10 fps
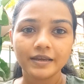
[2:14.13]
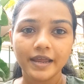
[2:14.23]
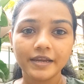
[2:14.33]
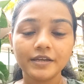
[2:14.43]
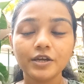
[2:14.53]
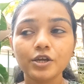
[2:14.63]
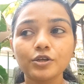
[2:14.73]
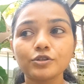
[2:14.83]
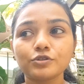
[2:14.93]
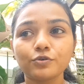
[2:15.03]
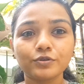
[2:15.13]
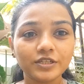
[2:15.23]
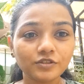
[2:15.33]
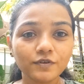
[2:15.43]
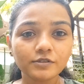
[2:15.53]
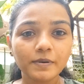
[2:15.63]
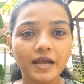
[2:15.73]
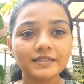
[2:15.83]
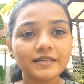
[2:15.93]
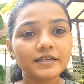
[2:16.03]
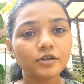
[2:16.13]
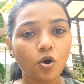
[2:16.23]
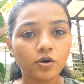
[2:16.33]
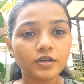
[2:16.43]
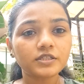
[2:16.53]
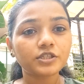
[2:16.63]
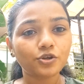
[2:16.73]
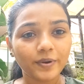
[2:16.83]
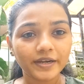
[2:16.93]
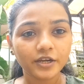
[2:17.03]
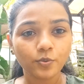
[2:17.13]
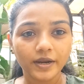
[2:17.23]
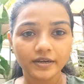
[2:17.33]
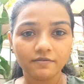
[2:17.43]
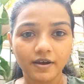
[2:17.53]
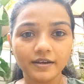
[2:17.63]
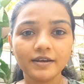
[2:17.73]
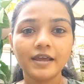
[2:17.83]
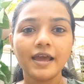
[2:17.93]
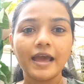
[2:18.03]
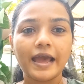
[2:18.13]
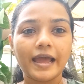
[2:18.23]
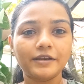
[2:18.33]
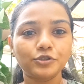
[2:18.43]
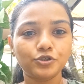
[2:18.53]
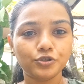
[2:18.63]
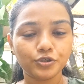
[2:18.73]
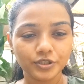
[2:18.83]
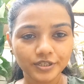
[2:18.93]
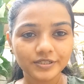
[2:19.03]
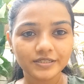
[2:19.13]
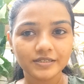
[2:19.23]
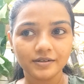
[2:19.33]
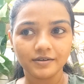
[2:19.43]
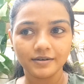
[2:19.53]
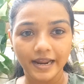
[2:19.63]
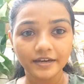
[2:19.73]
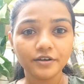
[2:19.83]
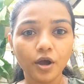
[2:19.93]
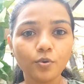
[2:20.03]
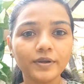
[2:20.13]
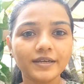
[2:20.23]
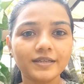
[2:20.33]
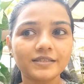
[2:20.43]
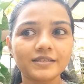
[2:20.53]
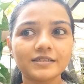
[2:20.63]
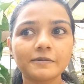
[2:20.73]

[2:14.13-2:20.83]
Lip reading: right? So this was planted in August 2021, and this right now it is